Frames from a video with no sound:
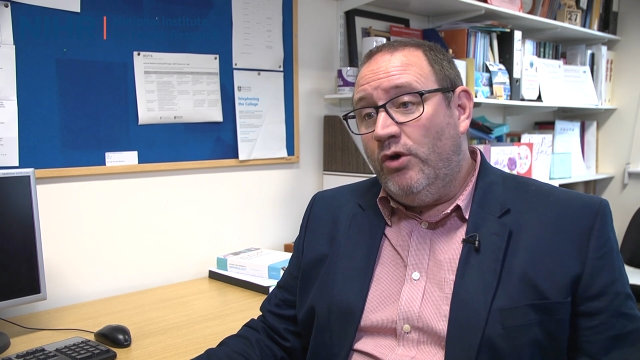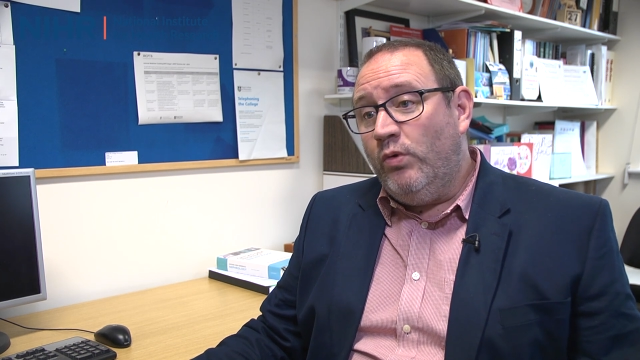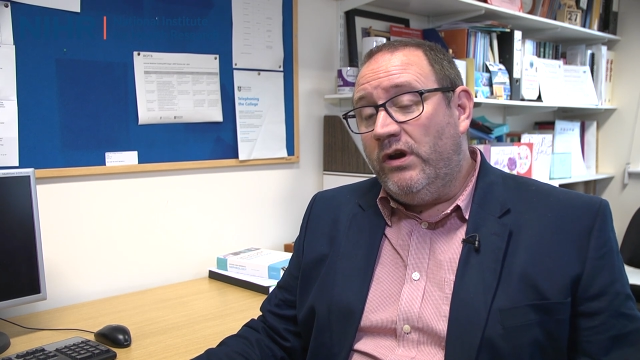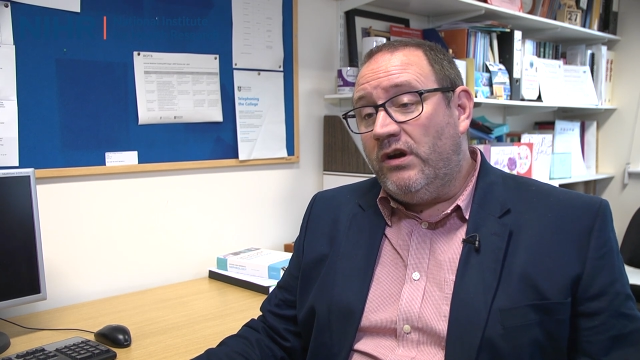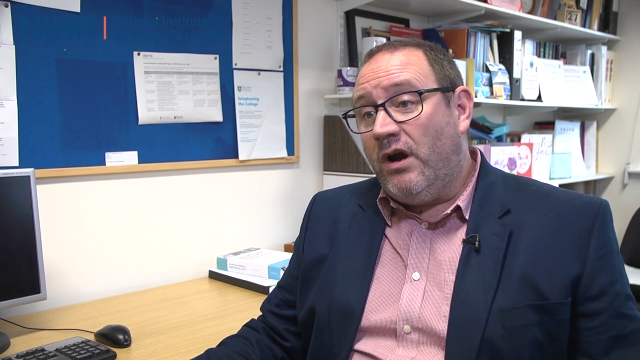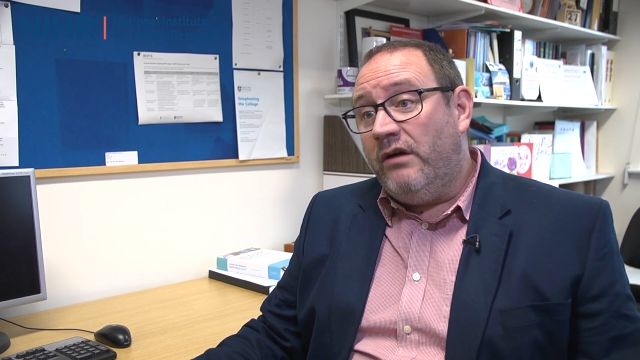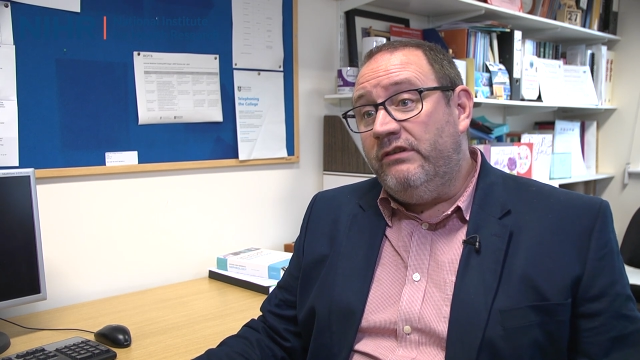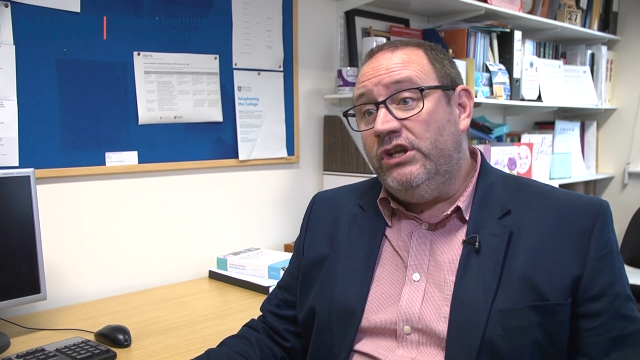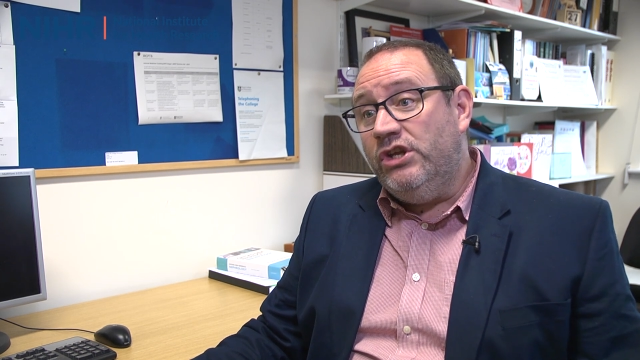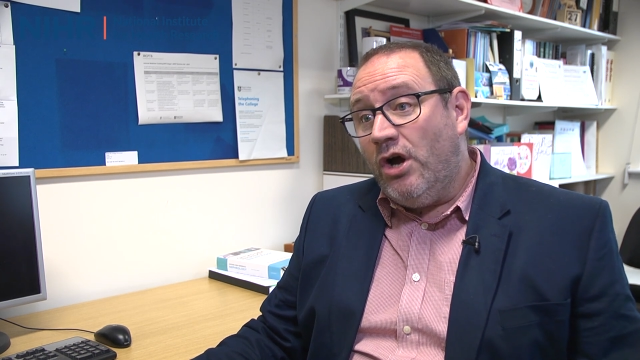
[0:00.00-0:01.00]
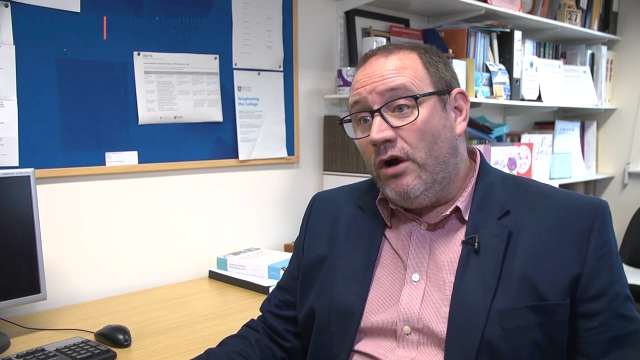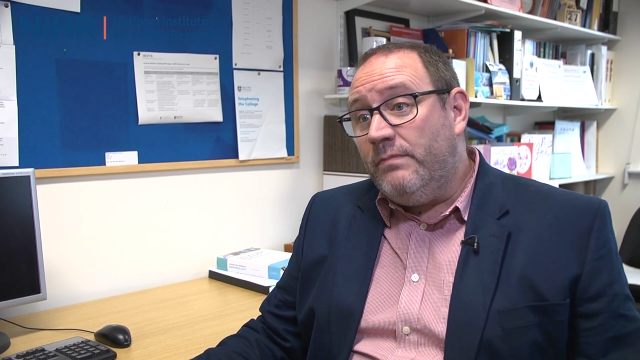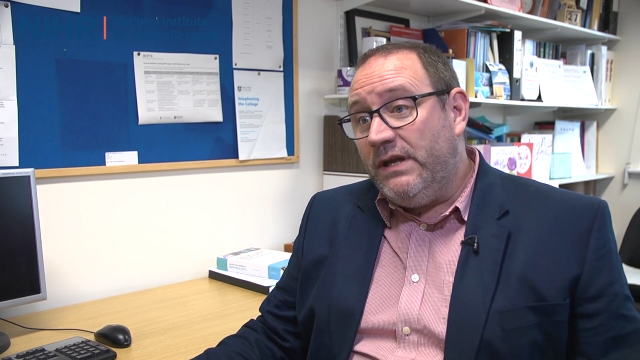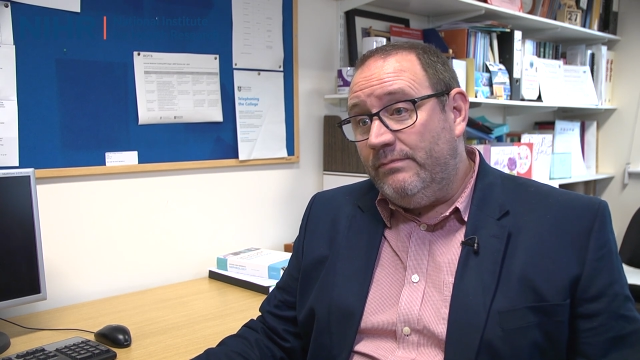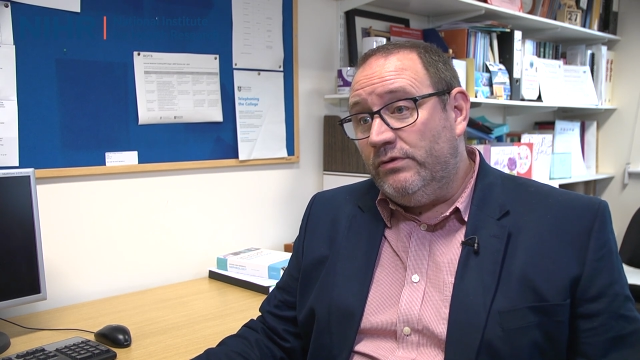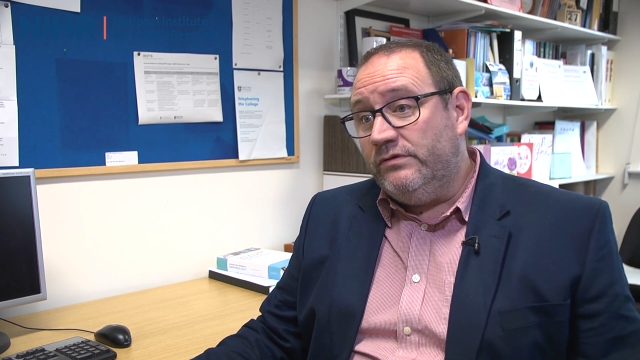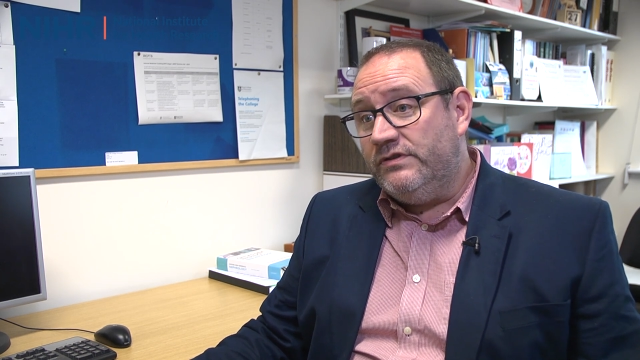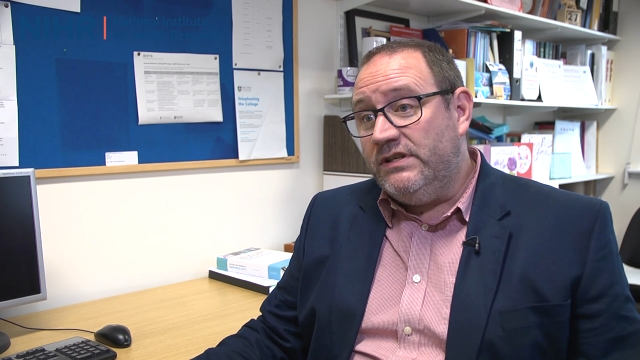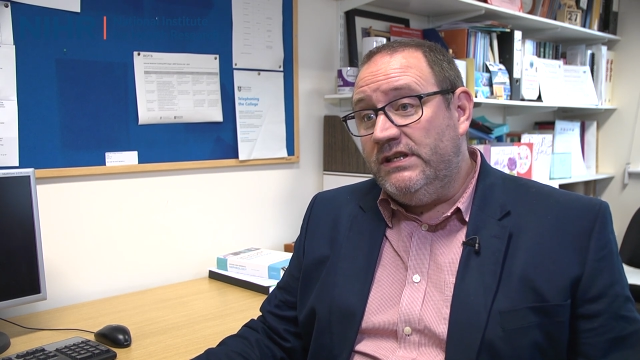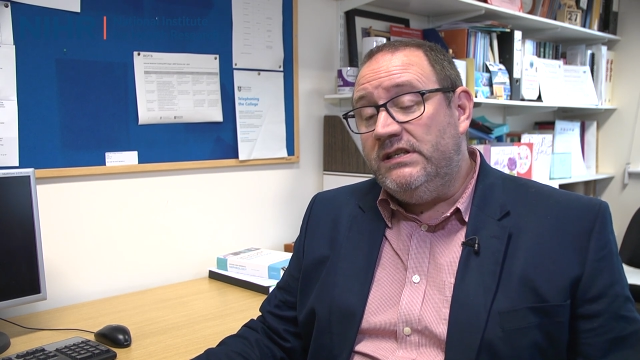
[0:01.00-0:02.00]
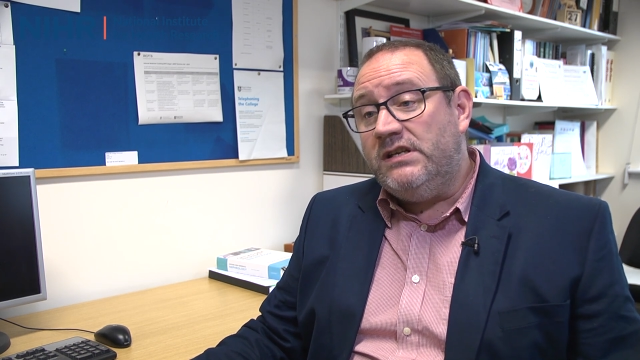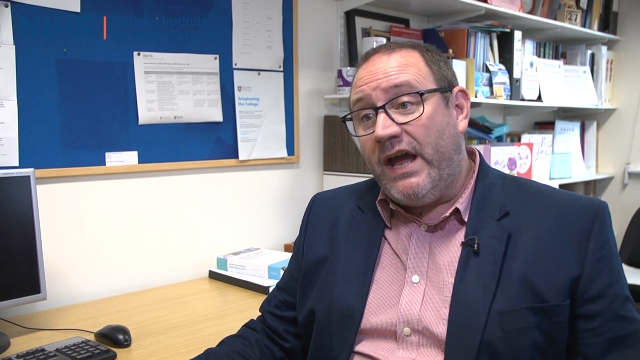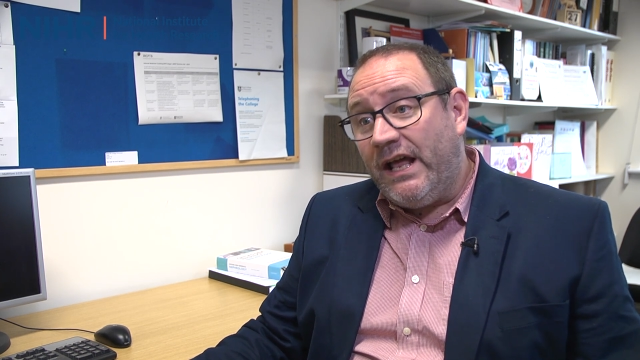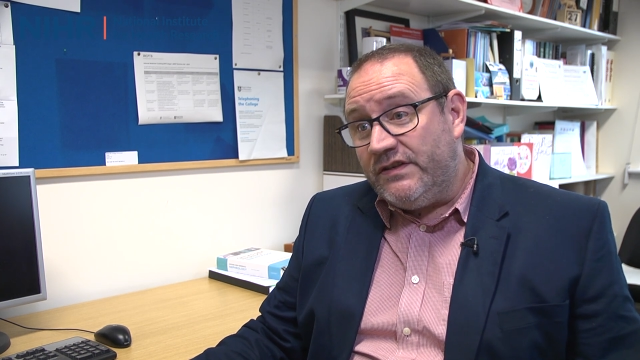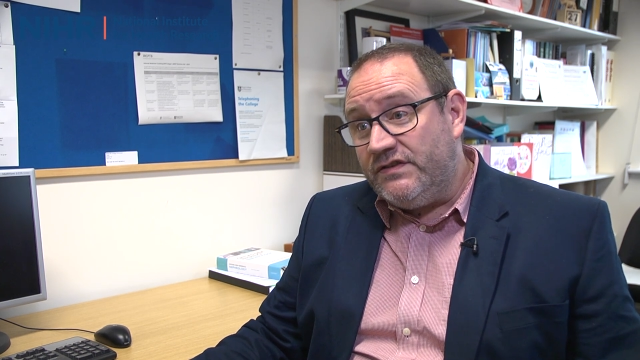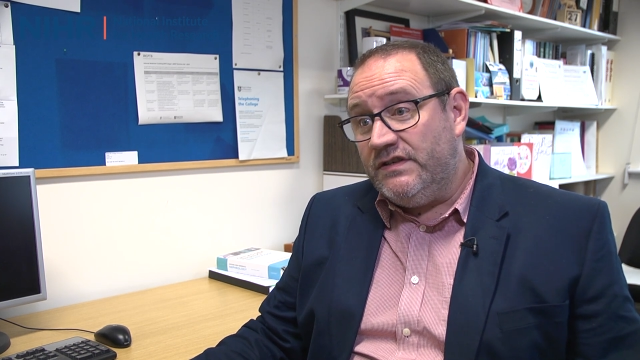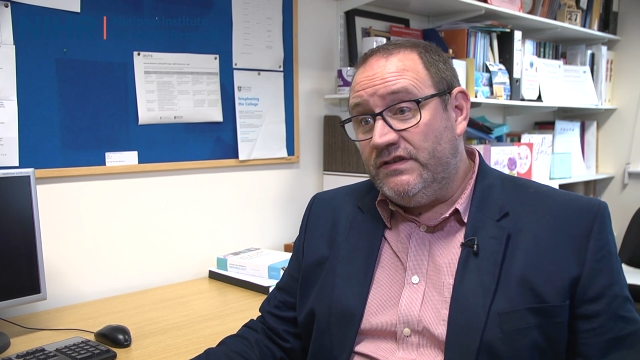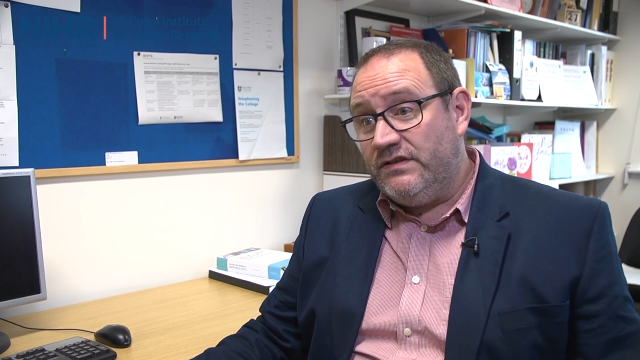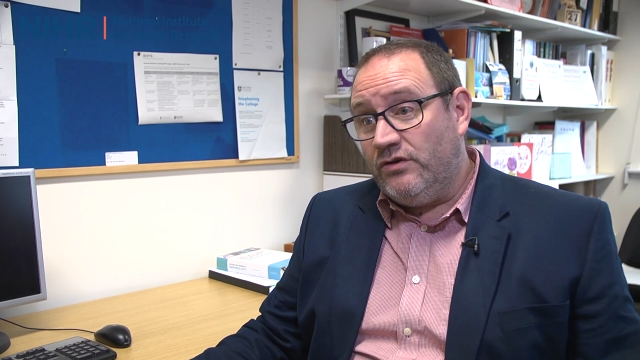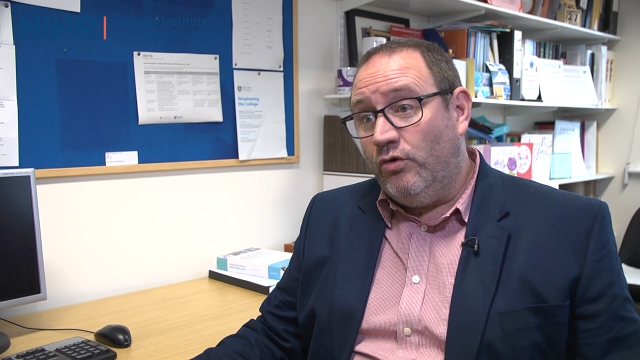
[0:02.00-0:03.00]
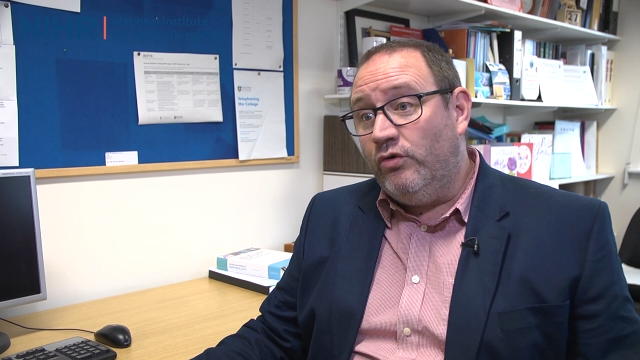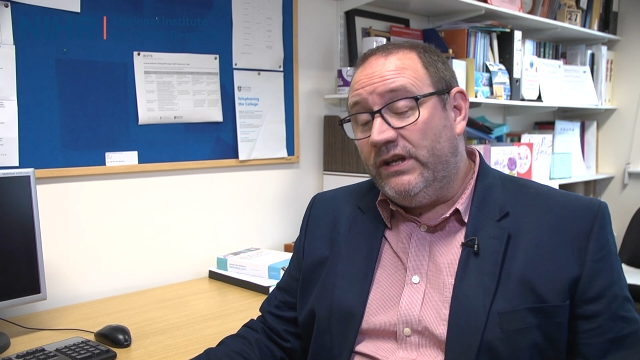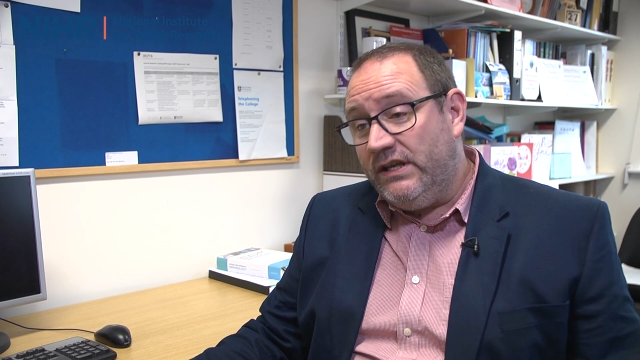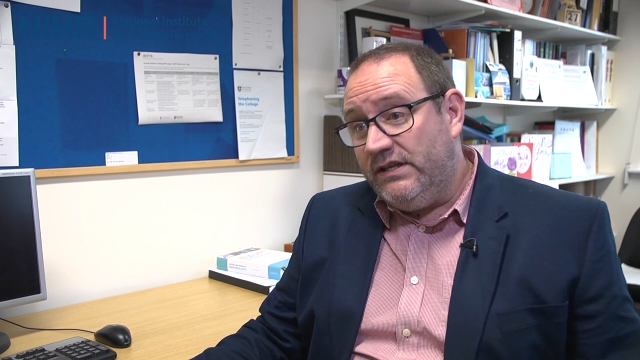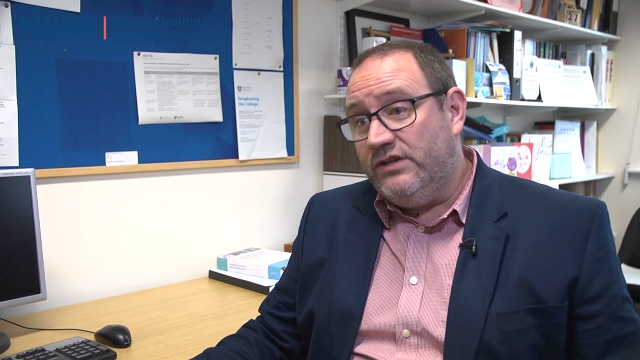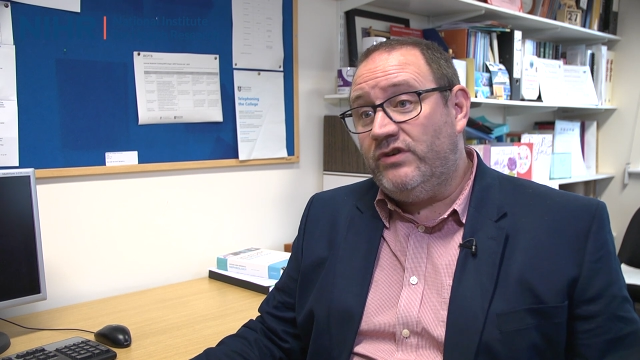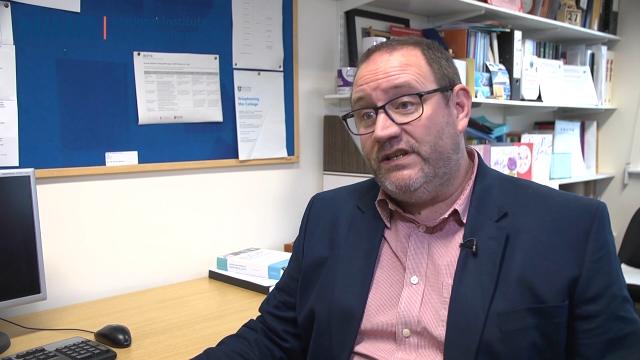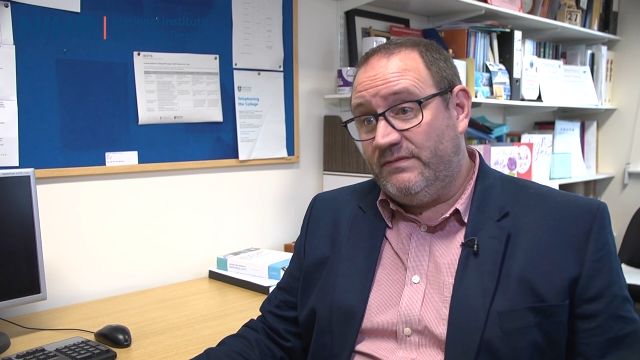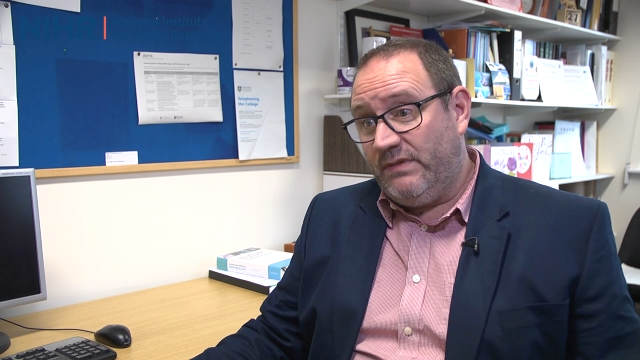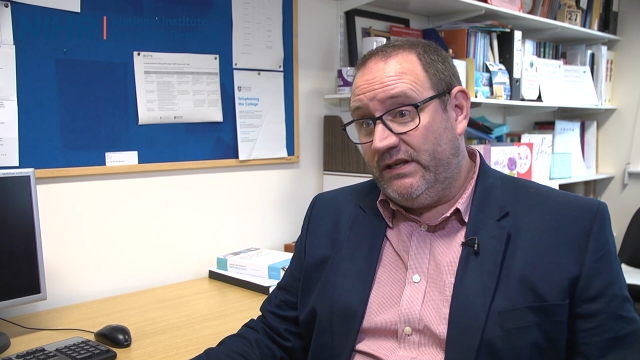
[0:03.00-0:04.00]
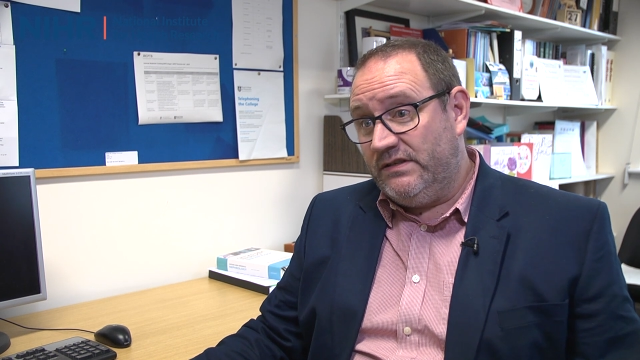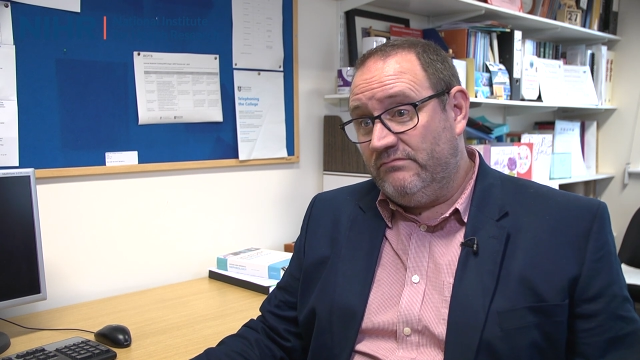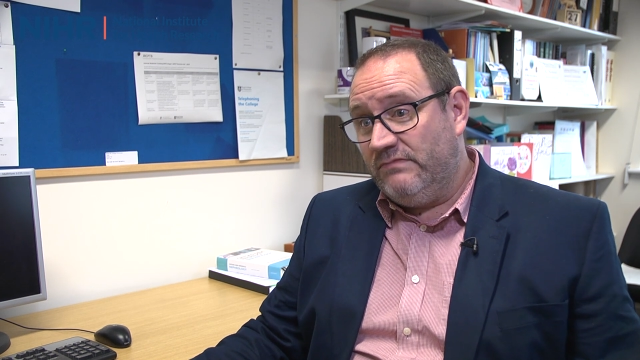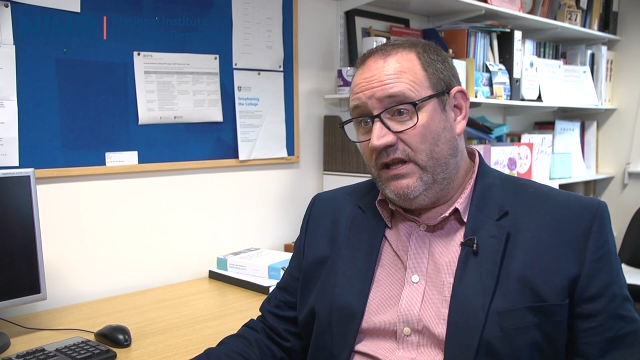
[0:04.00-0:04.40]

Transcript: requiring young people to need dialysis or a kidney transplant.